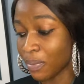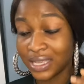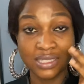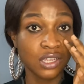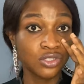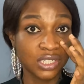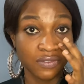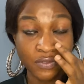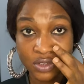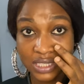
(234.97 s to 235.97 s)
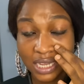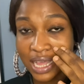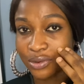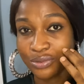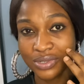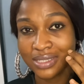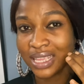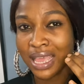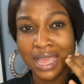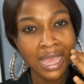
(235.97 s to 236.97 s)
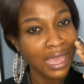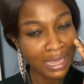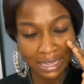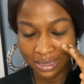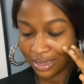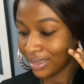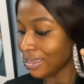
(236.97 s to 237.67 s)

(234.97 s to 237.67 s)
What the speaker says: has 940 calories. Hey,